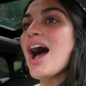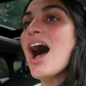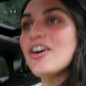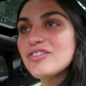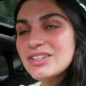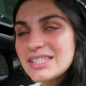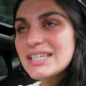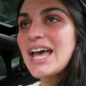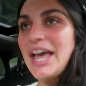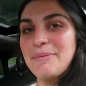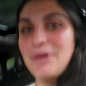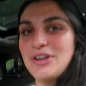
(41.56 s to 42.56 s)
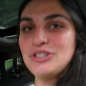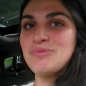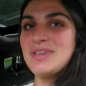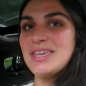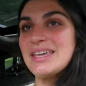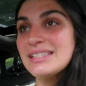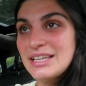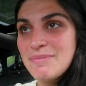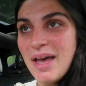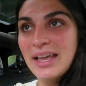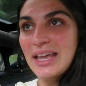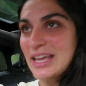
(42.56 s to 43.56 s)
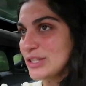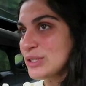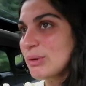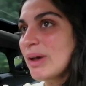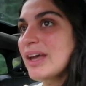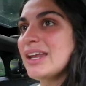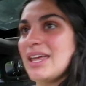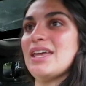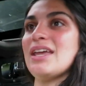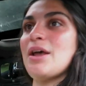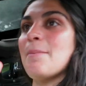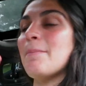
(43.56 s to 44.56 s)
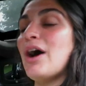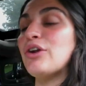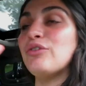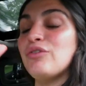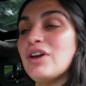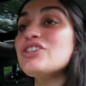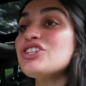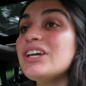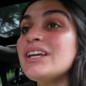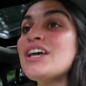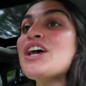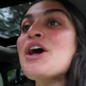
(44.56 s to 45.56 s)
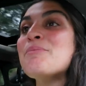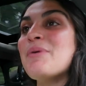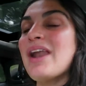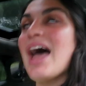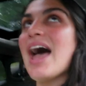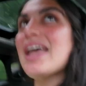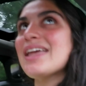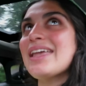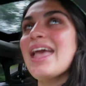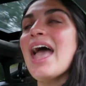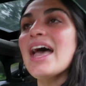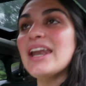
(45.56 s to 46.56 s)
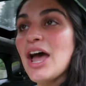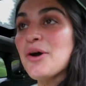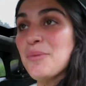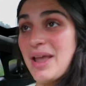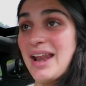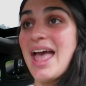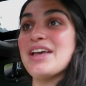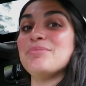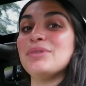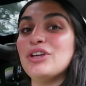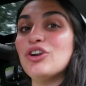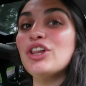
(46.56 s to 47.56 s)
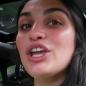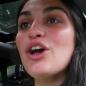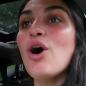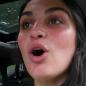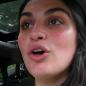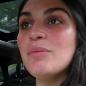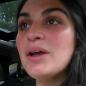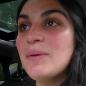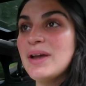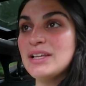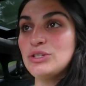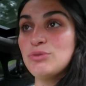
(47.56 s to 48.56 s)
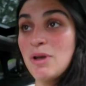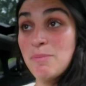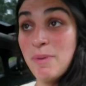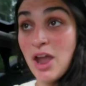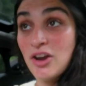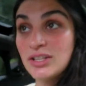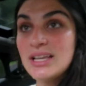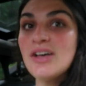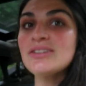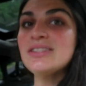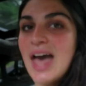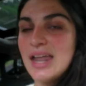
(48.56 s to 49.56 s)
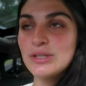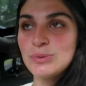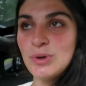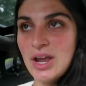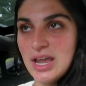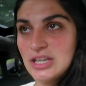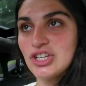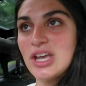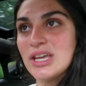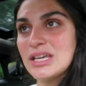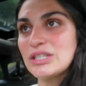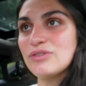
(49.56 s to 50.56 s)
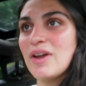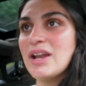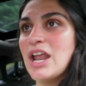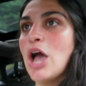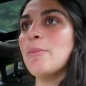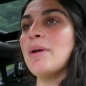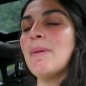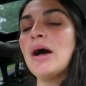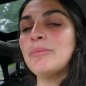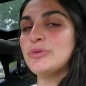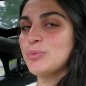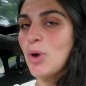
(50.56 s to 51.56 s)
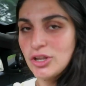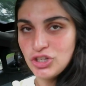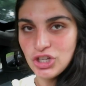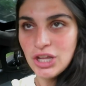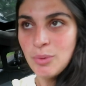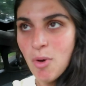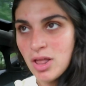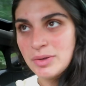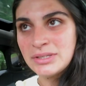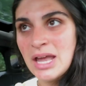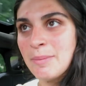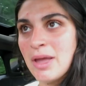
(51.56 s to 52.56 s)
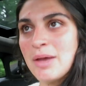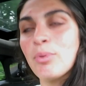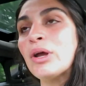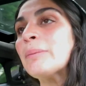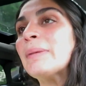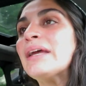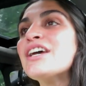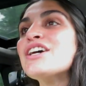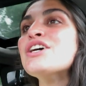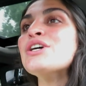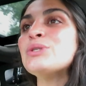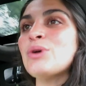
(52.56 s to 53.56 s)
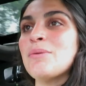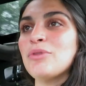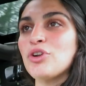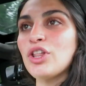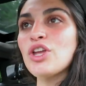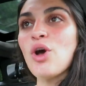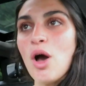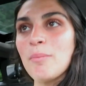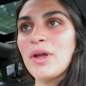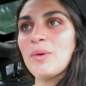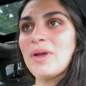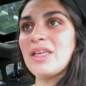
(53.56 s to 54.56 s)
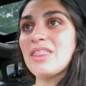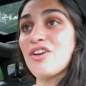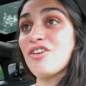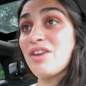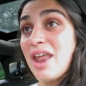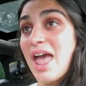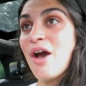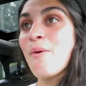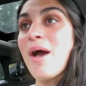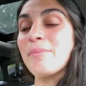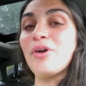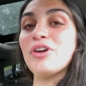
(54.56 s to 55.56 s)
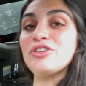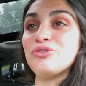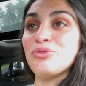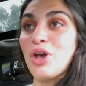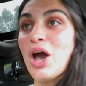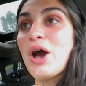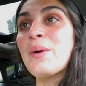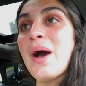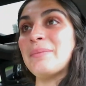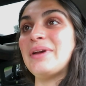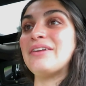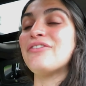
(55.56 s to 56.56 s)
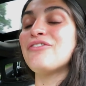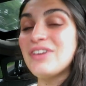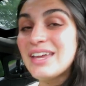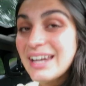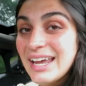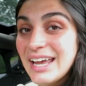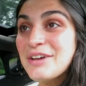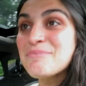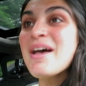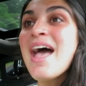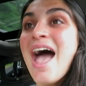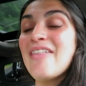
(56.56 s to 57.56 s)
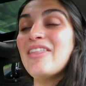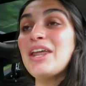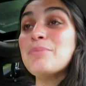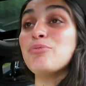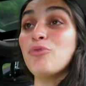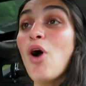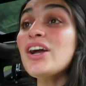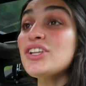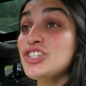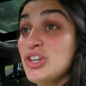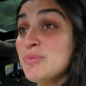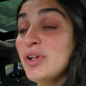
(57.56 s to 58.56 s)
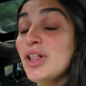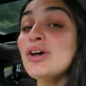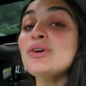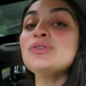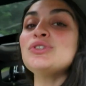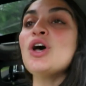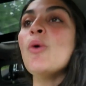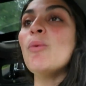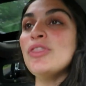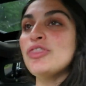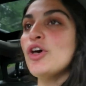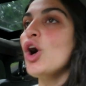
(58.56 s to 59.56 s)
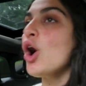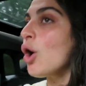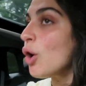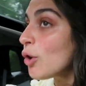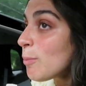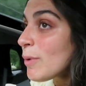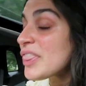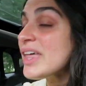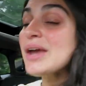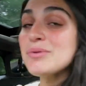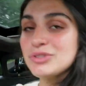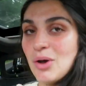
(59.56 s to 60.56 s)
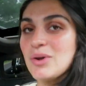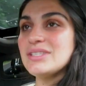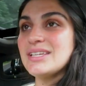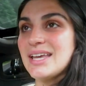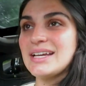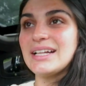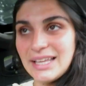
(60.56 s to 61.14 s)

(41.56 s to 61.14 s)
Obviously, I am going to be easing back into it in moderation, but I cannot wait. I am literally on my way to my parents' house. That is where AJ is right now. My mom was watching him while I was at my appointment, so I'm literally on my way there now. I'm going to go, I'm gonna feed him, and then I brought gym clothes with the hope that I was going to get